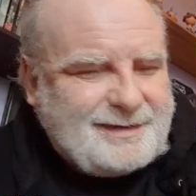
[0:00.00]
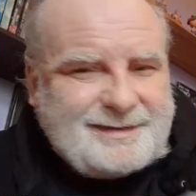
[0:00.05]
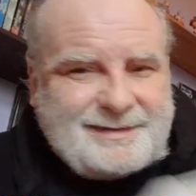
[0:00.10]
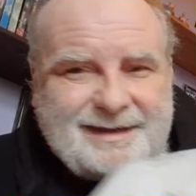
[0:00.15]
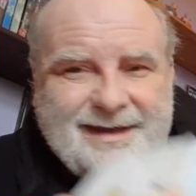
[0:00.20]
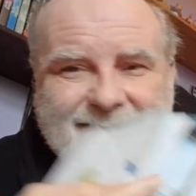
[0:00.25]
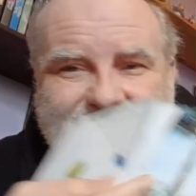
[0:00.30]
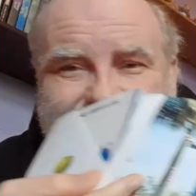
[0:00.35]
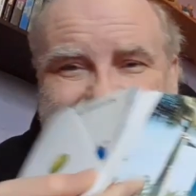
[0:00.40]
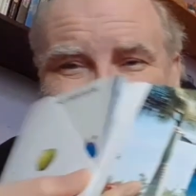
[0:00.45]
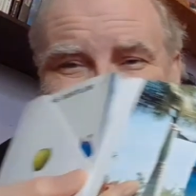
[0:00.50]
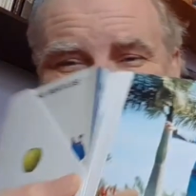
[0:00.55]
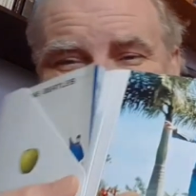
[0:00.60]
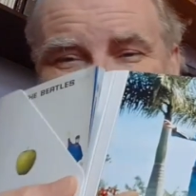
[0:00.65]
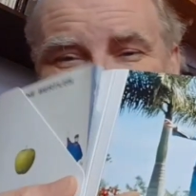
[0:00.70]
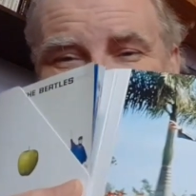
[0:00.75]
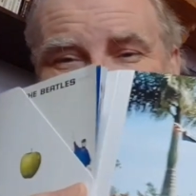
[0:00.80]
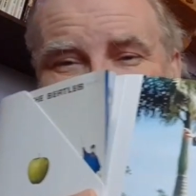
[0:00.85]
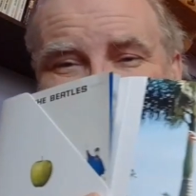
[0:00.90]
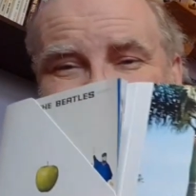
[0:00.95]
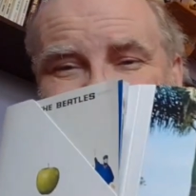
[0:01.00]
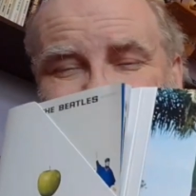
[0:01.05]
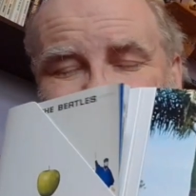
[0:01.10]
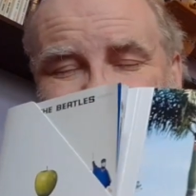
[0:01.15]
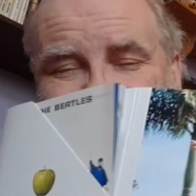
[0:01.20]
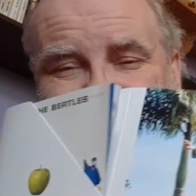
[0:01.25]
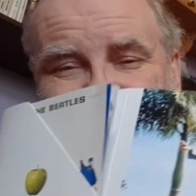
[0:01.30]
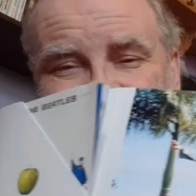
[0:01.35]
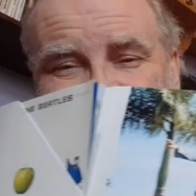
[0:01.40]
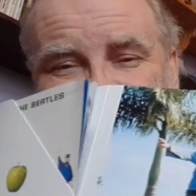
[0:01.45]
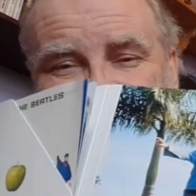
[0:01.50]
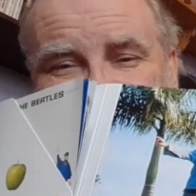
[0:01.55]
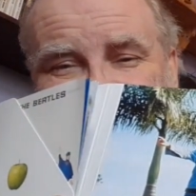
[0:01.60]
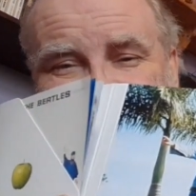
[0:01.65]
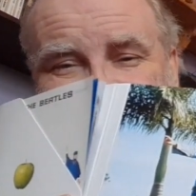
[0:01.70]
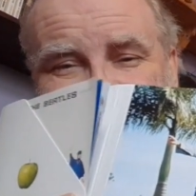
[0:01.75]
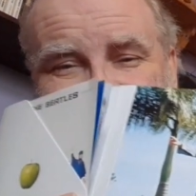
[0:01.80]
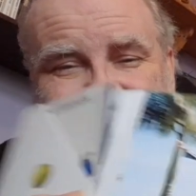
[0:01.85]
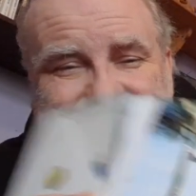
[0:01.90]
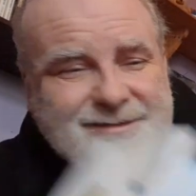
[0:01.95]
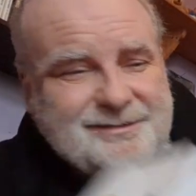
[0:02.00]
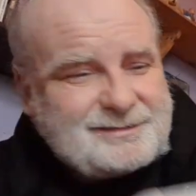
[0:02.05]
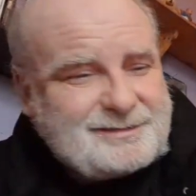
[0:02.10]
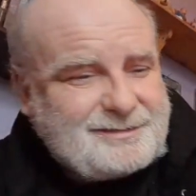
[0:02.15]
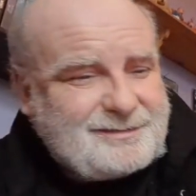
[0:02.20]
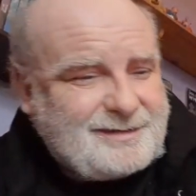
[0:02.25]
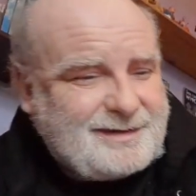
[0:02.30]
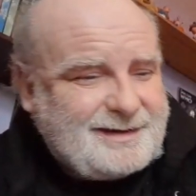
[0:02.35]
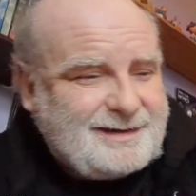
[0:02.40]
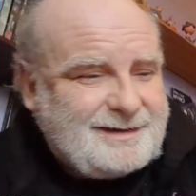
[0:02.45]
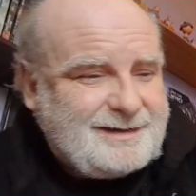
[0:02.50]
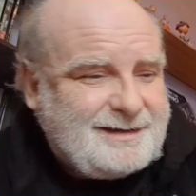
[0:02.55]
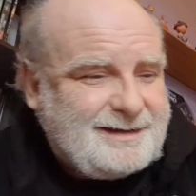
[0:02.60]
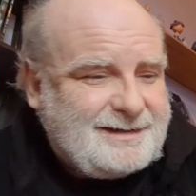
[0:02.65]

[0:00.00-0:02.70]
And that, I say, that's great. That looks great.